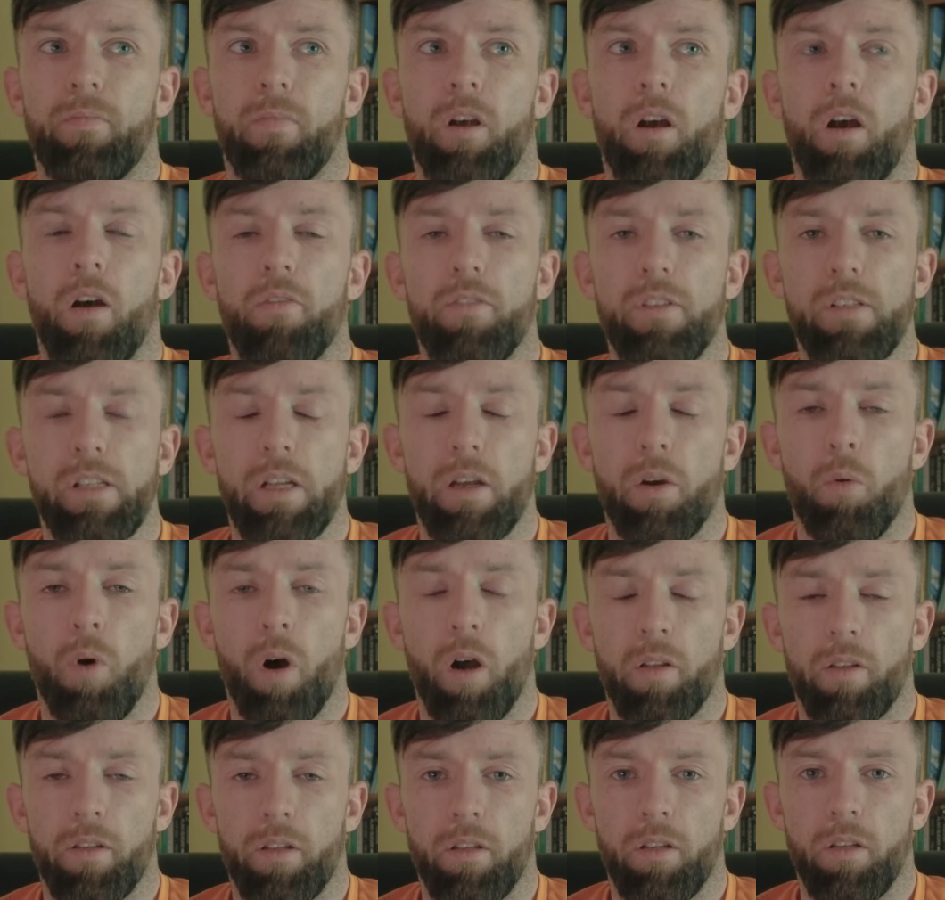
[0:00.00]
obviously I
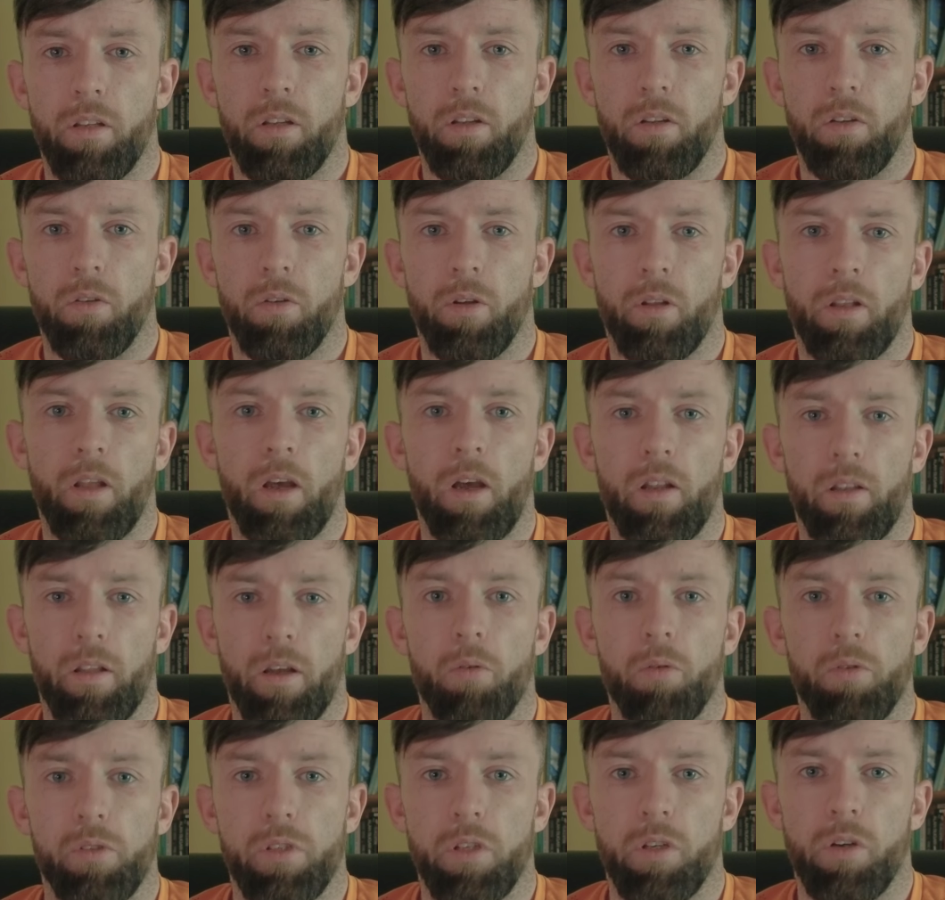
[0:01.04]
wanted to do, and that
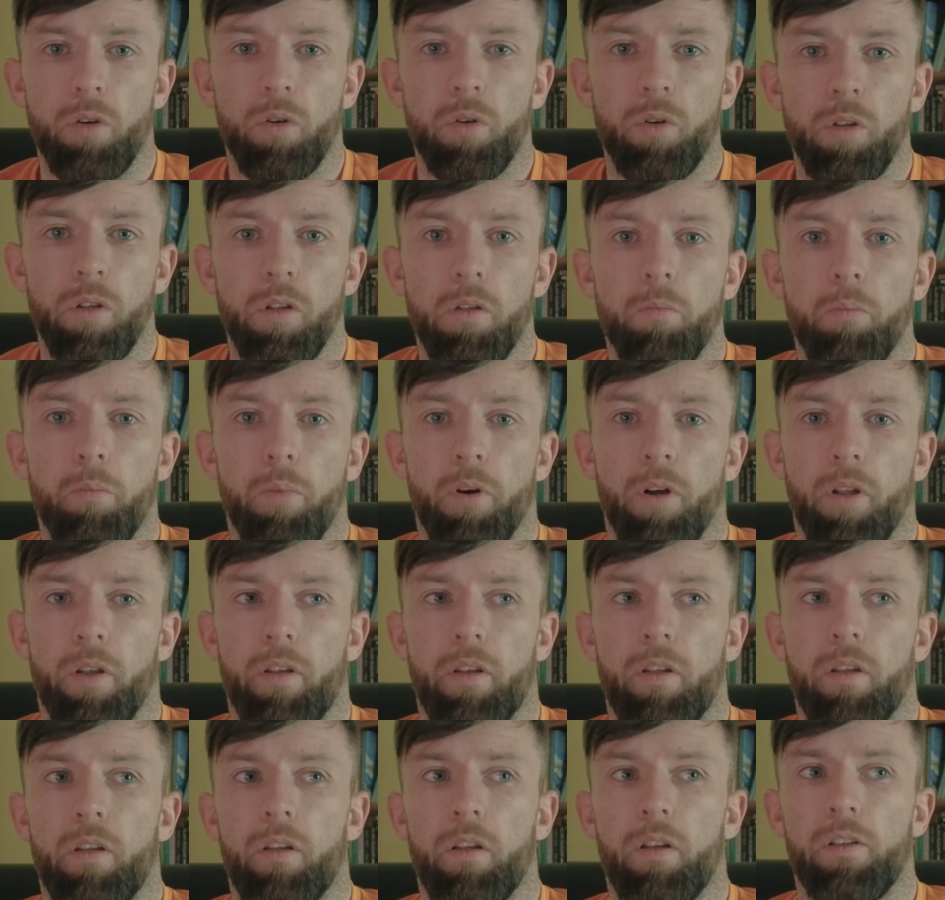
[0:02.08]
was the goal, but
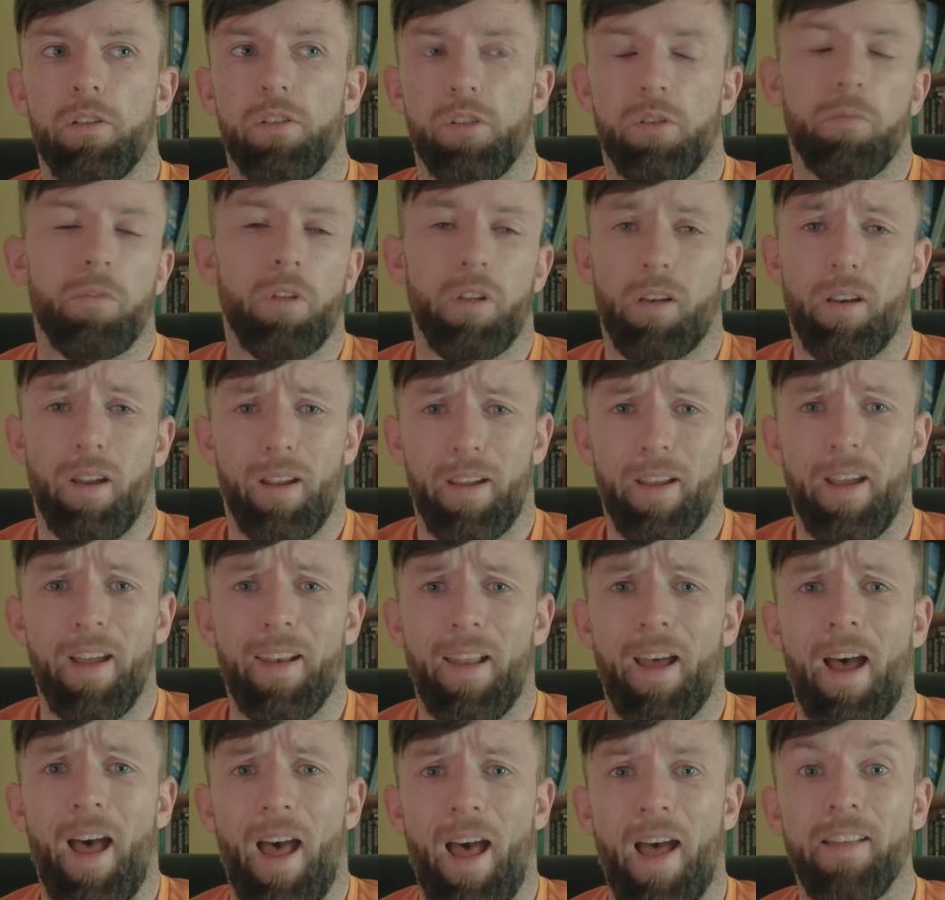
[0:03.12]
it's something I kind
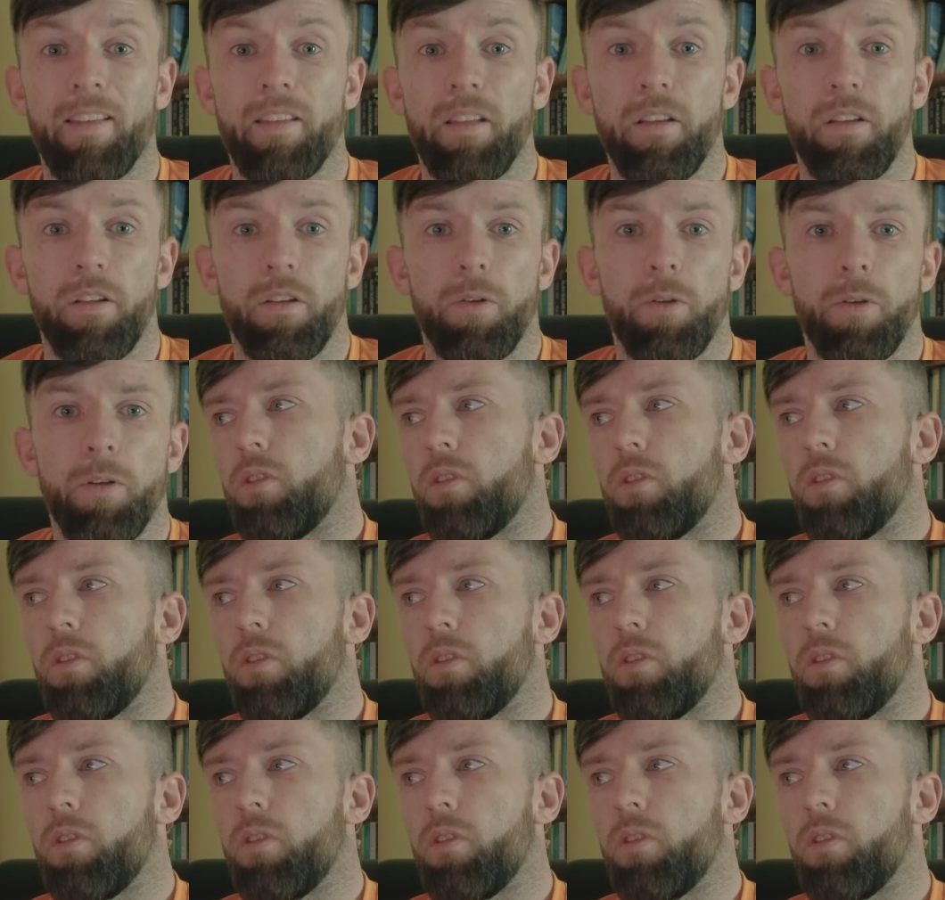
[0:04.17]
of had to do.